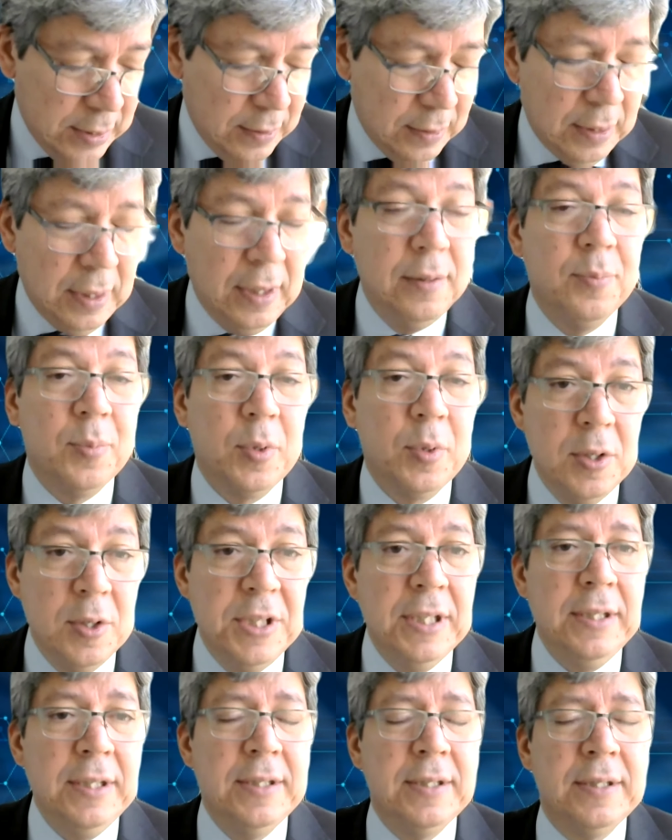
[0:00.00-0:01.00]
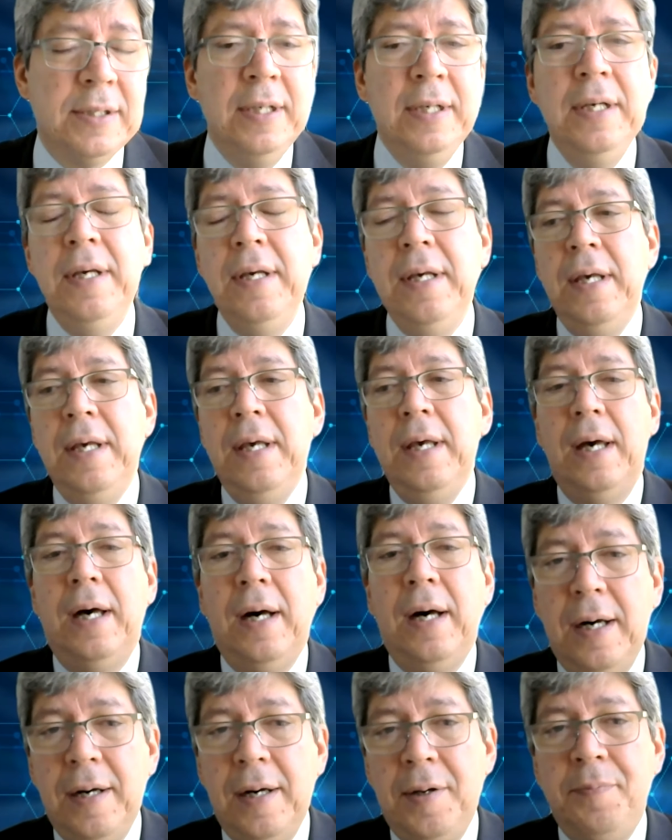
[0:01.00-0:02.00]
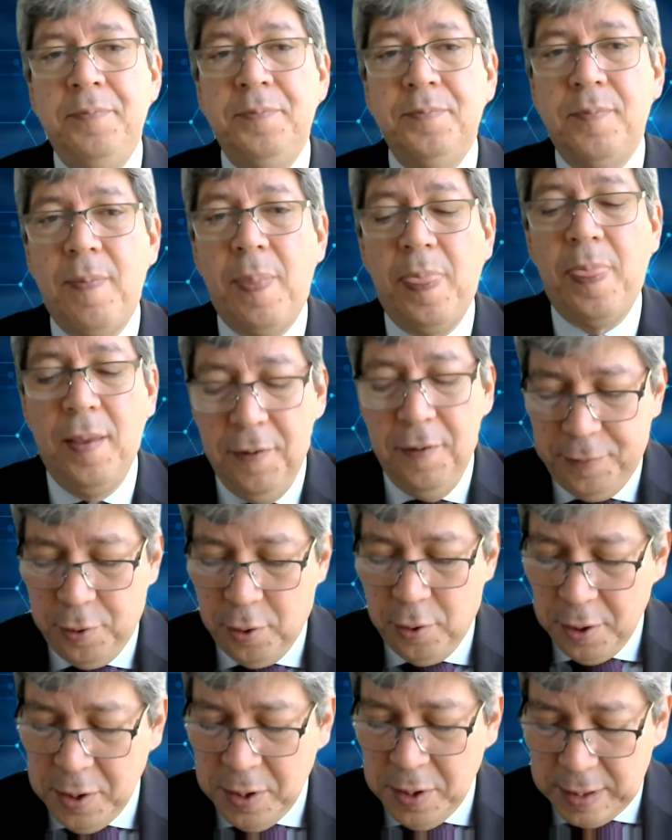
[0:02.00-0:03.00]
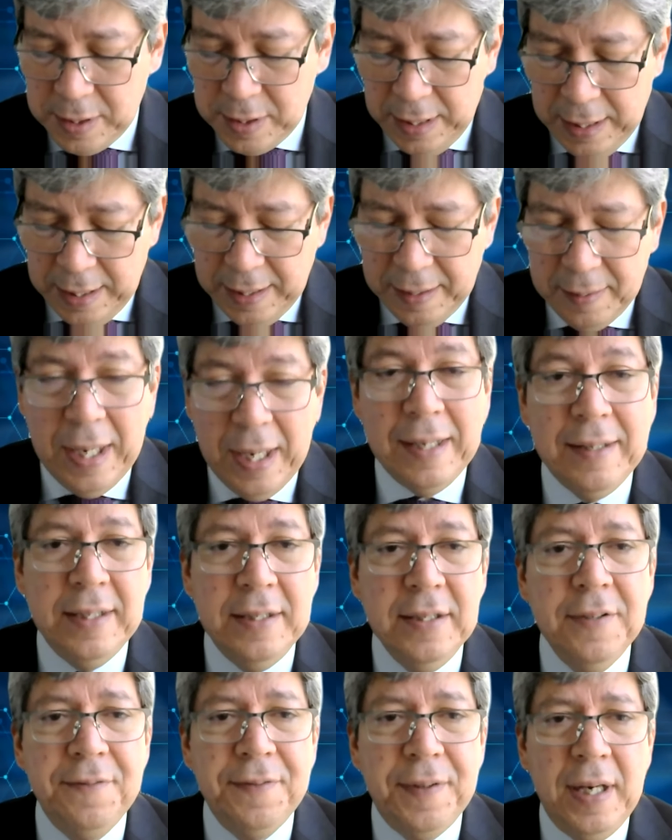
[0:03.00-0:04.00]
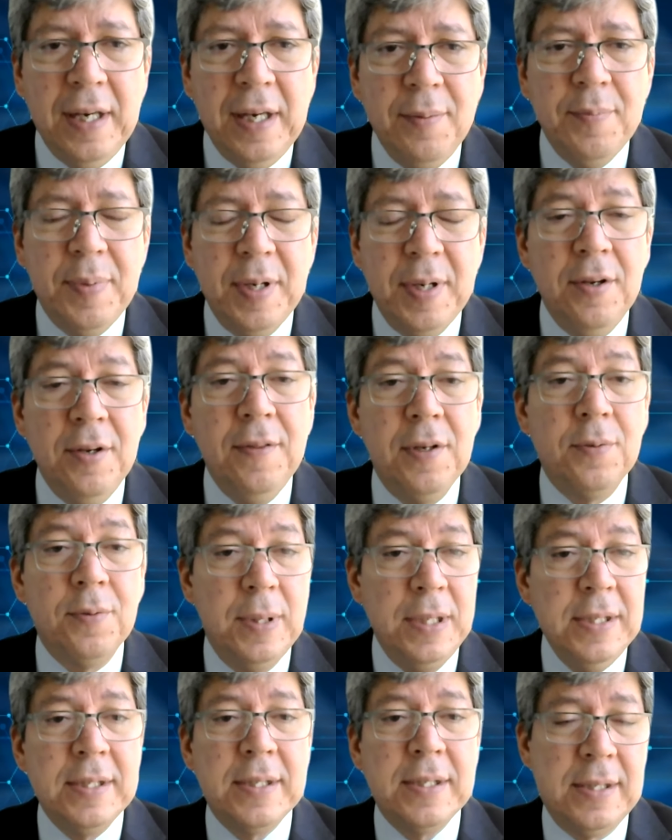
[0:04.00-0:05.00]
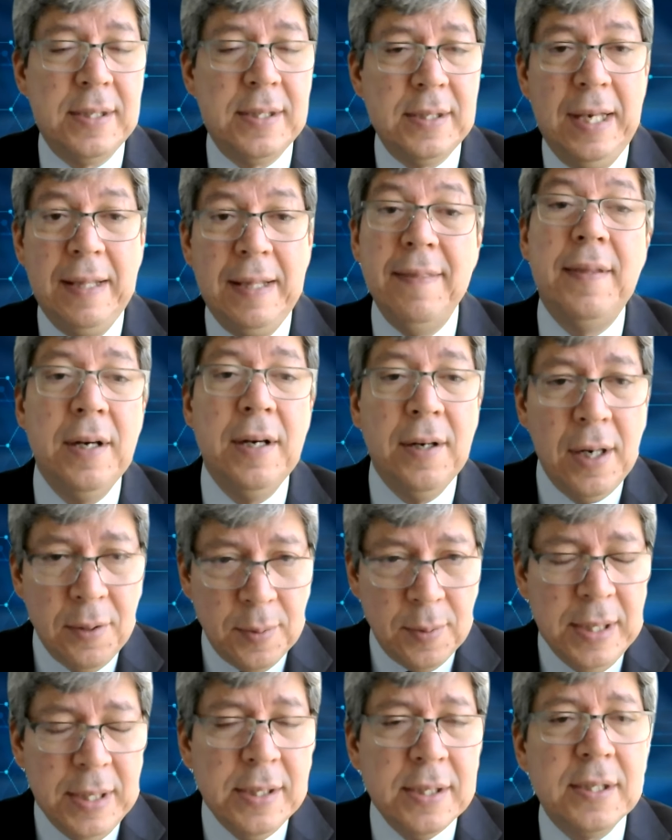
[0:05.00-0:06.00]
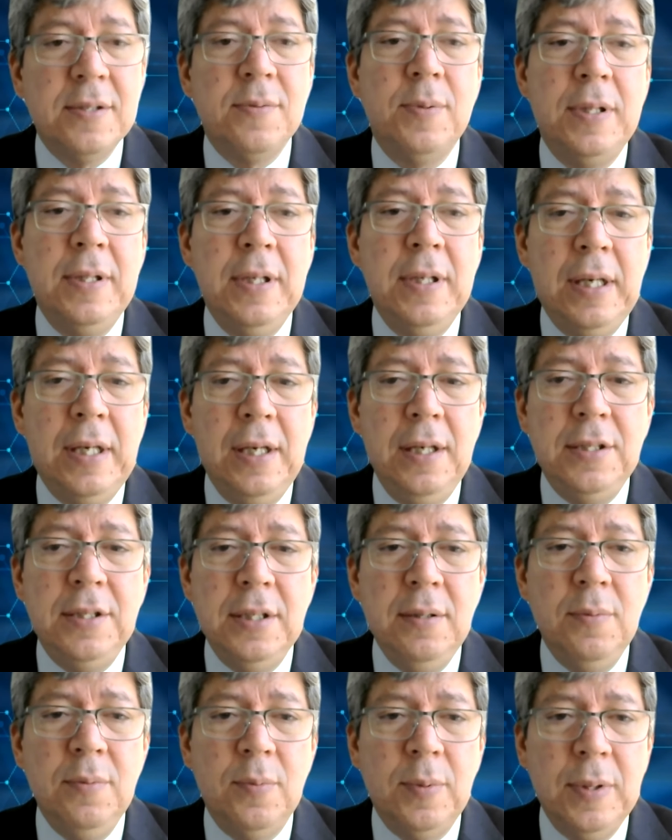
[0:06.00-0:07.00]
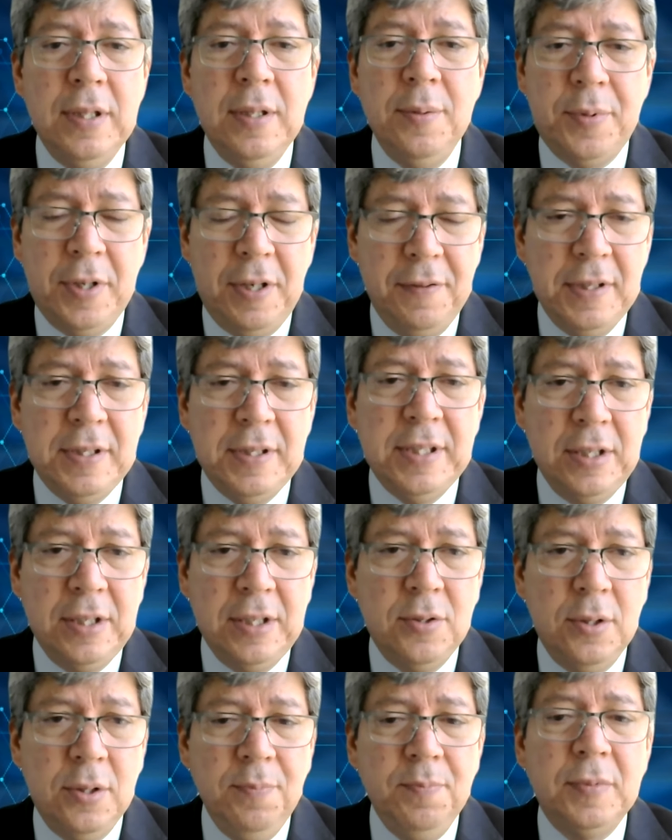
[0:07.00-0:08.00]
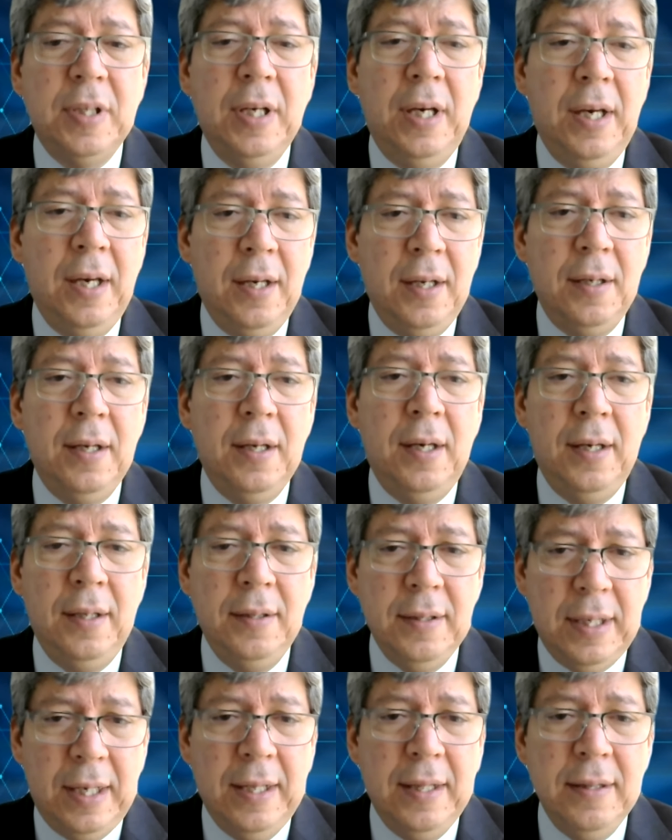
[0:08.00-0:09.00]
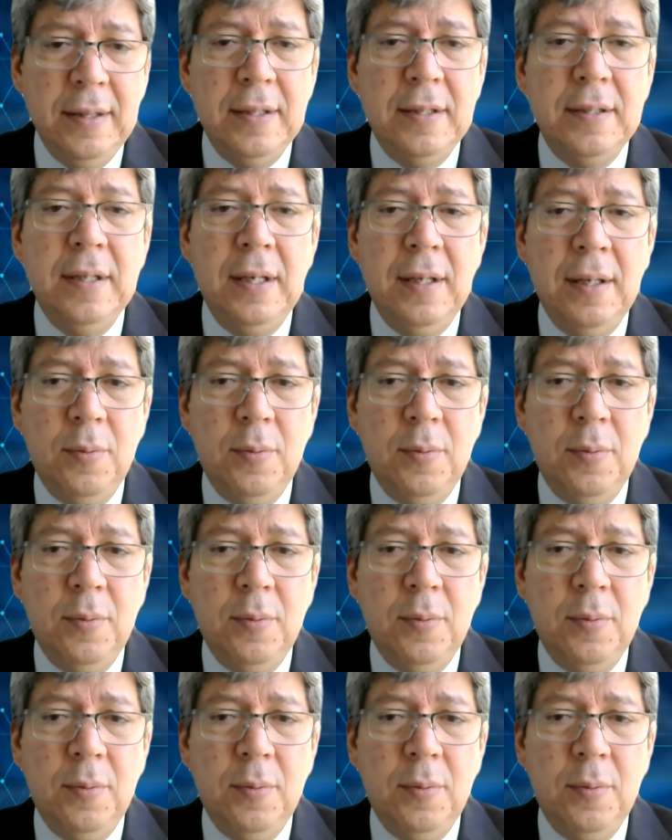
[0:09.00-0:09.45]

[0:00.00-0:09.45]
and projects. Of course, identifying better the risks, and there are risks with engaging with the private sector, and